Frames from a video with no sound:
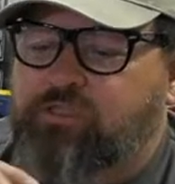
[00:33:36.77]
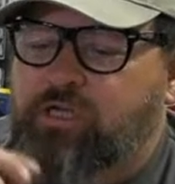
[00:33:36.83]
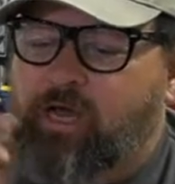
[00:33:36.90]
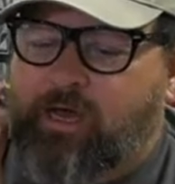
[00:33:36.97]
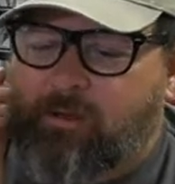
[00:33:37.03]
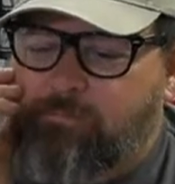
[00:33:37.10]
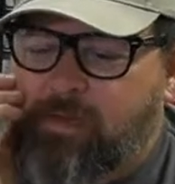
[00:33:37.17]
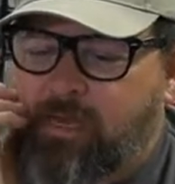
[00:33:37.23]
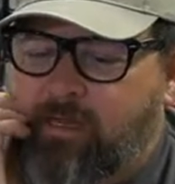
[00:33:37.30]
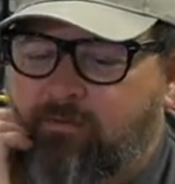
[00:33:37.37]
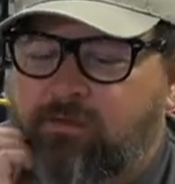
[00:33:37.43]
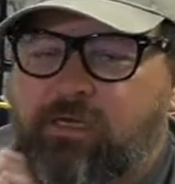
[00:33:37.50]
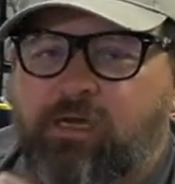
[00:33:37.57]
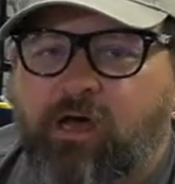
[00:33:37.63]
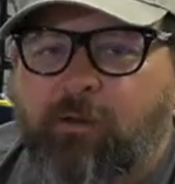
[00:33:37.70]
job, man,
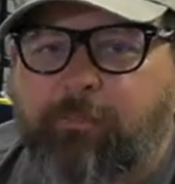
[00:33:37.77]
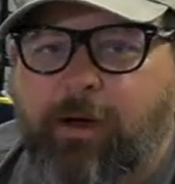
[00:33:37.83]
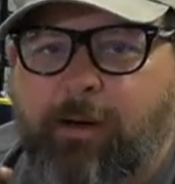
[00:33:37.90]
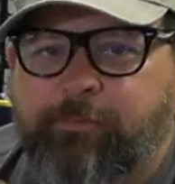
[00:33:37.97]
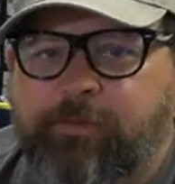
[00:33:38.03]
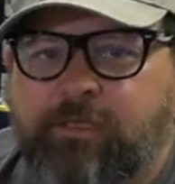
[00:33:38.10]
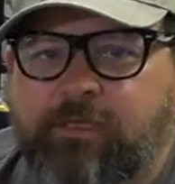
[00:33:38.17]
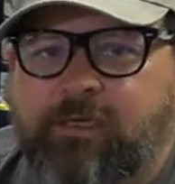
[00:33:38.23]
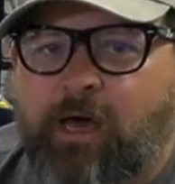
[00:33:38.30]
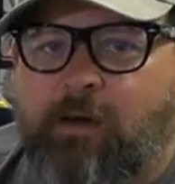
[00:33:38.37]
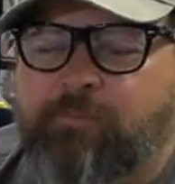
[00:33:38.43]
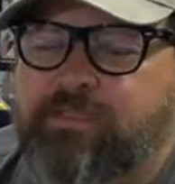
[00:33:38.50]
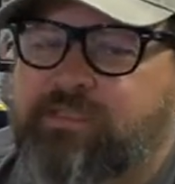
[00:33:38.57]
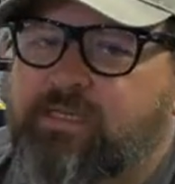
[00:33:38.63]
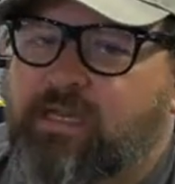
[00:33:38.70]
of popping in the
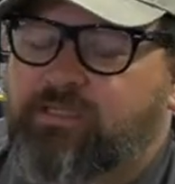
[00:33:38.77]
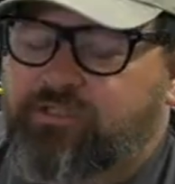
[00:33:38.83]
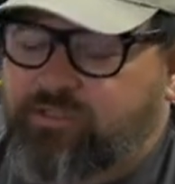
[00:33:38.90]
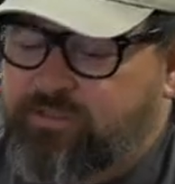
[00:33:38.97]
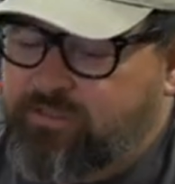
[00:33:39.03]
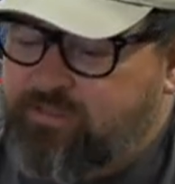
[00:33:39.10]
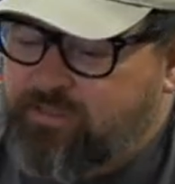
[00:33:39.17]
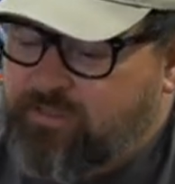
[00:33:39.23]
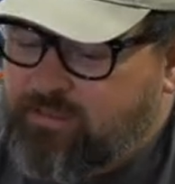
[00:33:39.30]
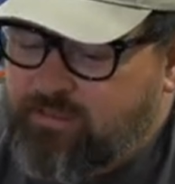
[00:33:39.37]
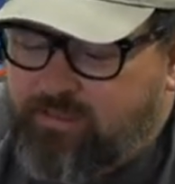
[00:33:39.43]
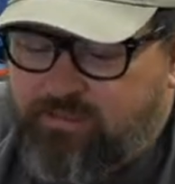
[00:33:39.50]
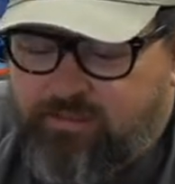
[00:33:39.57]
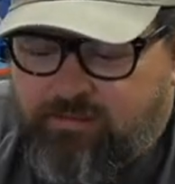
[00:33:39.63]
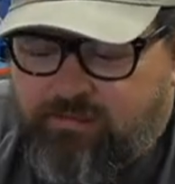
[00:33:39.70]
comment sections.
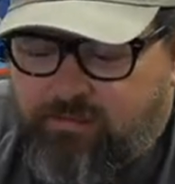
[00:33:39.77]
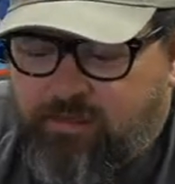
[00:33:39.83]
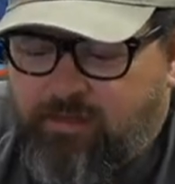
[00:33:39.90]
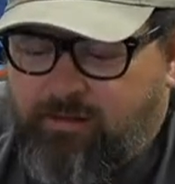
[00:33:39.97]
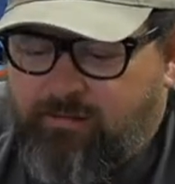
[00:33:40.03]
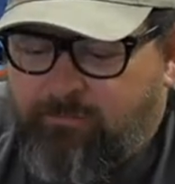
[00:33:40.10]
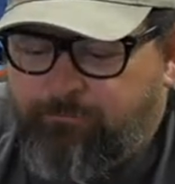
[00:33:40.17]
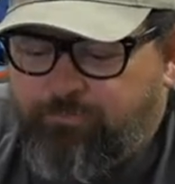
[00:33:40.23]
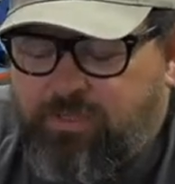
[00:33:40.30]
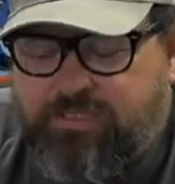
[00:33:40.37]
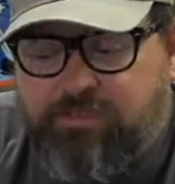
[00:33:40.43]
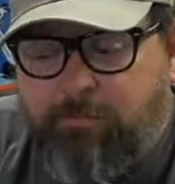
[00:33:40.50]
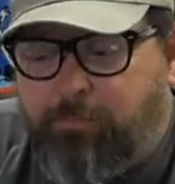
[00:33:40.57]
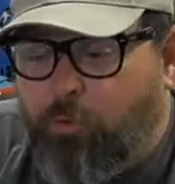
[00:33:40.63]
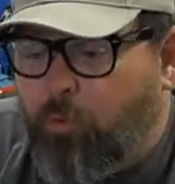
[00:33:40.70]

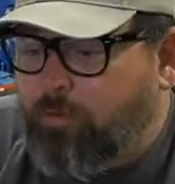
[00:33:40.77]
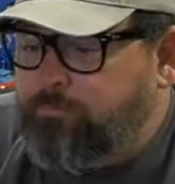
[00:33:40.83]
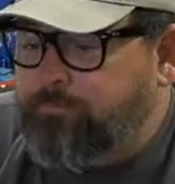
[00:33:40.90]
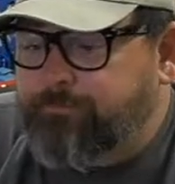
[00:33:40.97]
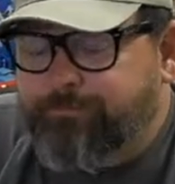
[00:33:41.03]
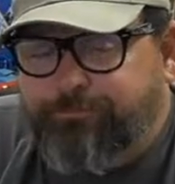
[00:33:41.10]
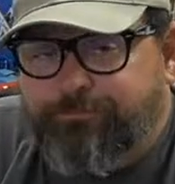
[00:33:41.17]
It's important.